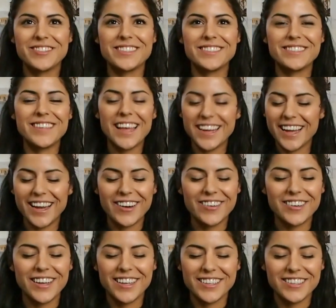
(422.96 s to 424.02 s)
zen out
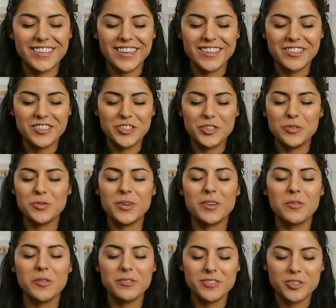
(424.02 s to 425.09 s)
and
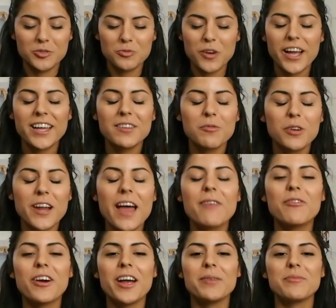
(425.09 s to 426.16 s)
just write
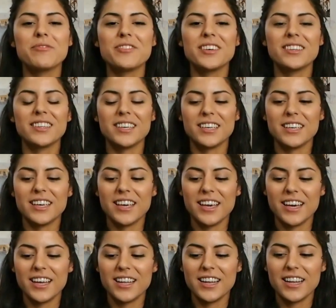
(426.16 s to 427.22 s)
whatever I'm feeling,
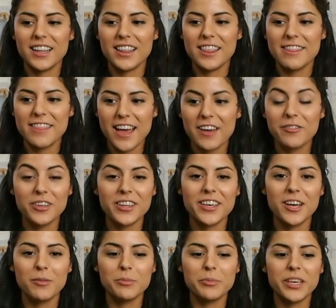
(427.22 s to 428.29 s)
and that really
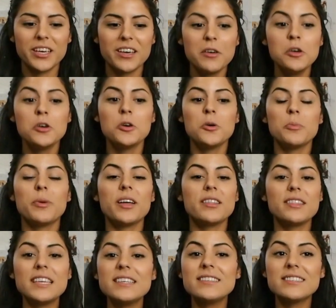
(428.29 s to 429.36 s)
helped me. But
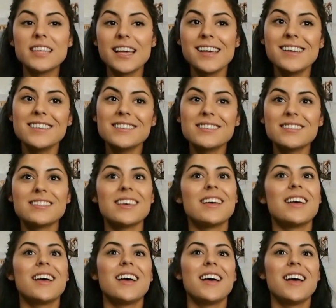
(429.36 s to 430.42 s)
these days,
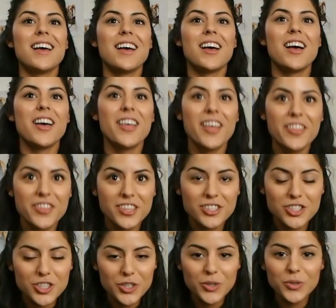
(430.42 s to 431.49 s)
the
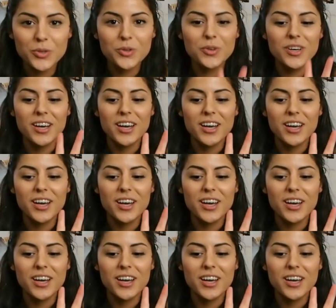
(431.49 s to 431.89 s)
two